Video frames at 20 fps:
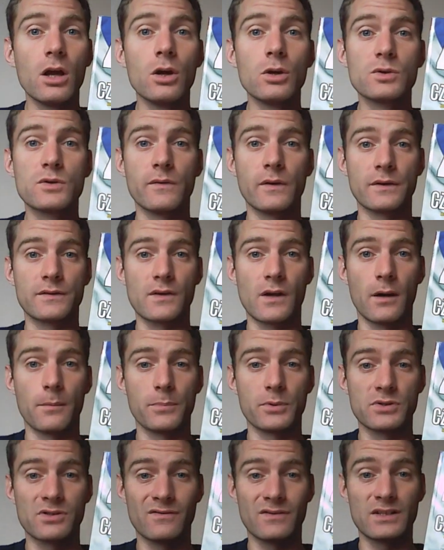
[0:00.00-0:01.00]
loads of
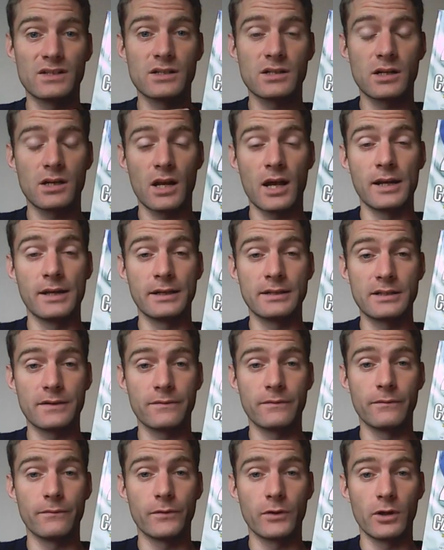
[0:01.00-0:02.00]
examples of
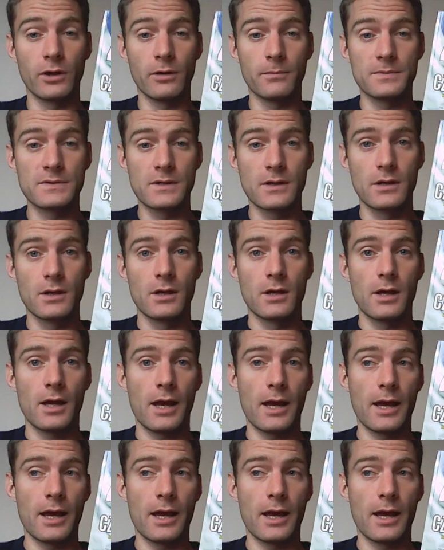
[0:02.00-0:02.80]
declining different verbs,